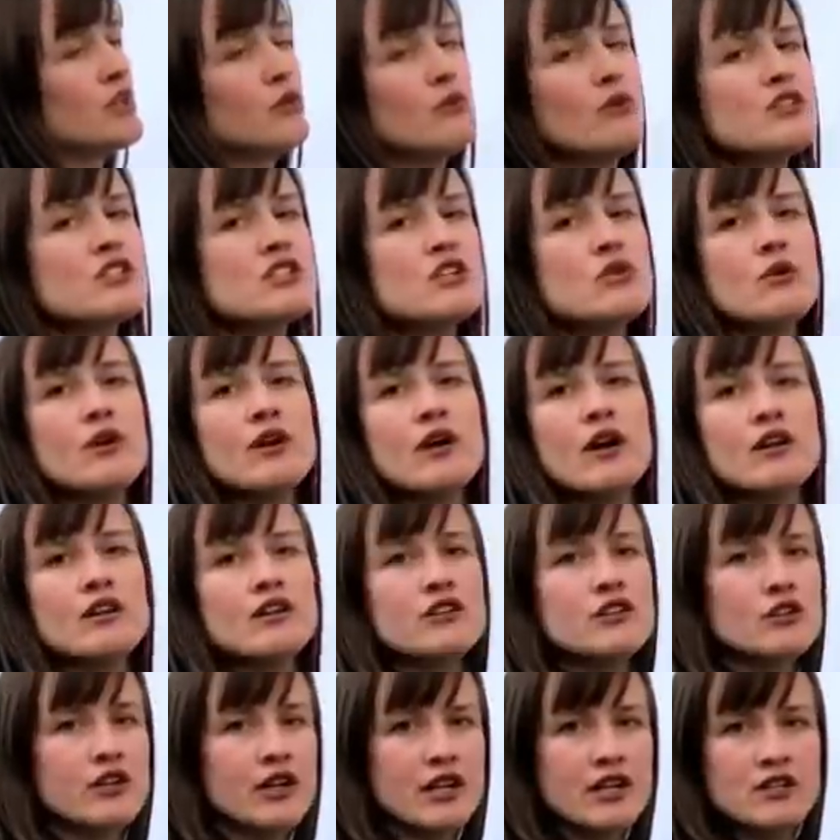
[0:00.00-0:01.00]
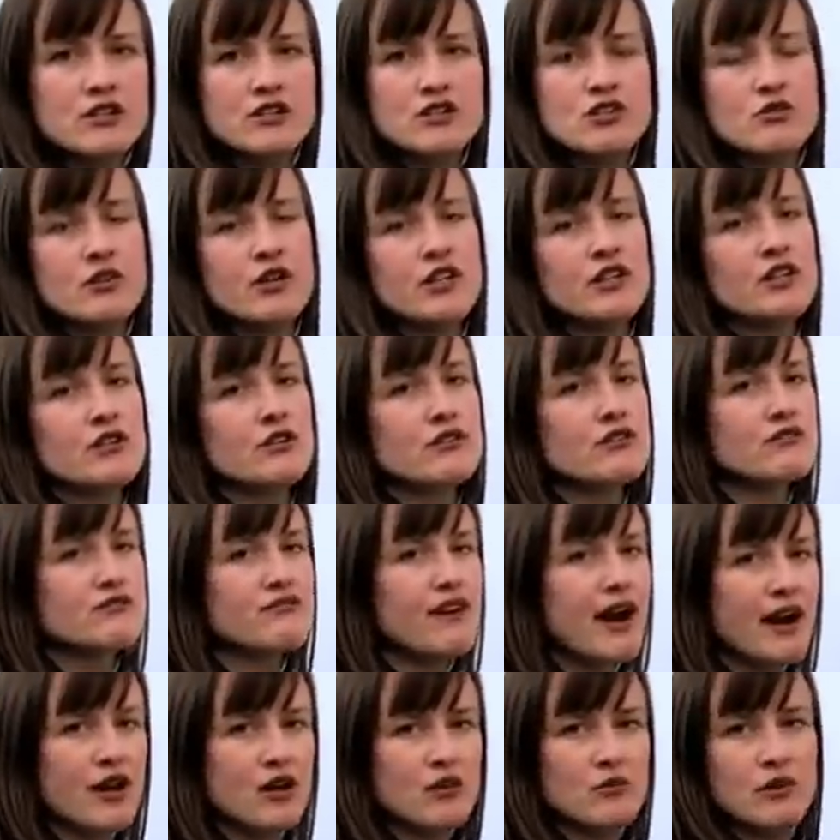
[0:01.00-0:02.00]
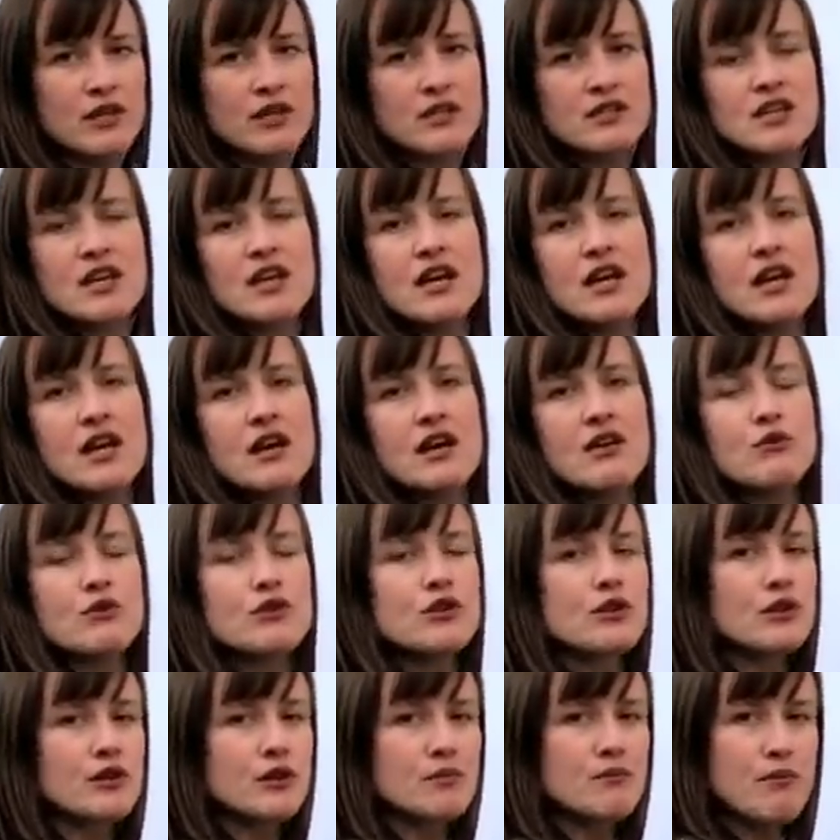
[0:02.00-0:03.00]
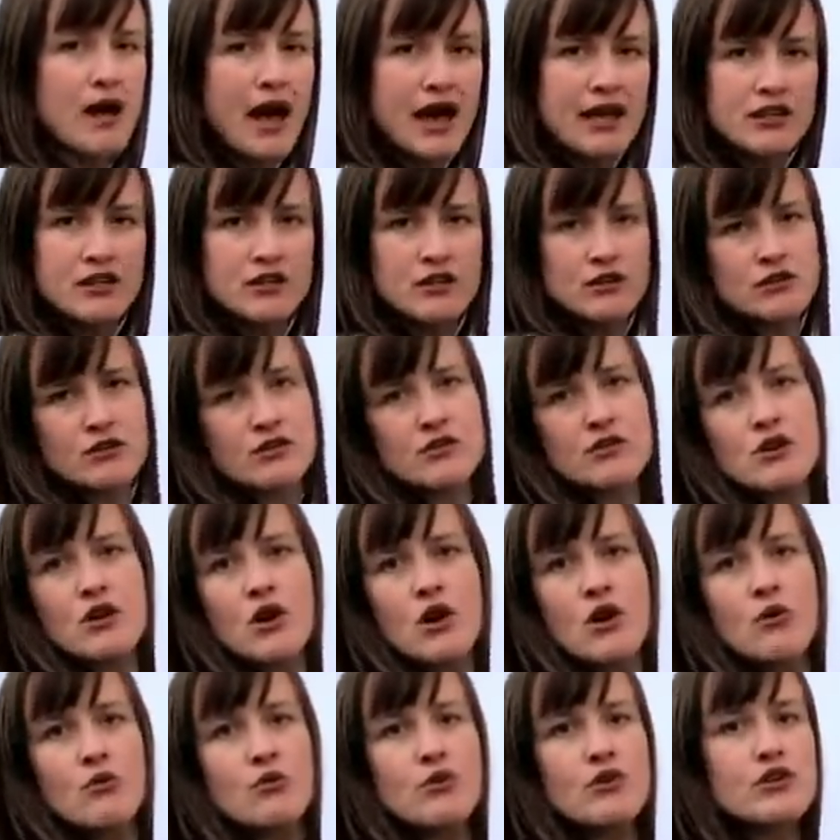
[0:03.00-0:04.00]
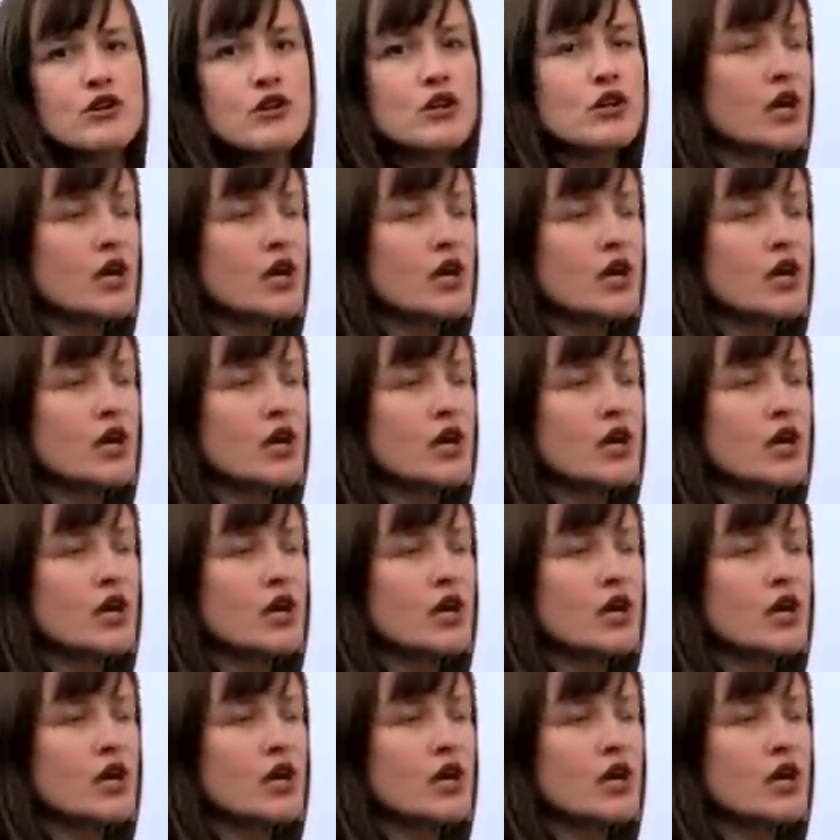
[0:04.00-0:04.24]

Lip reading: What's going on in your industry, in your environment, with your competitors, with your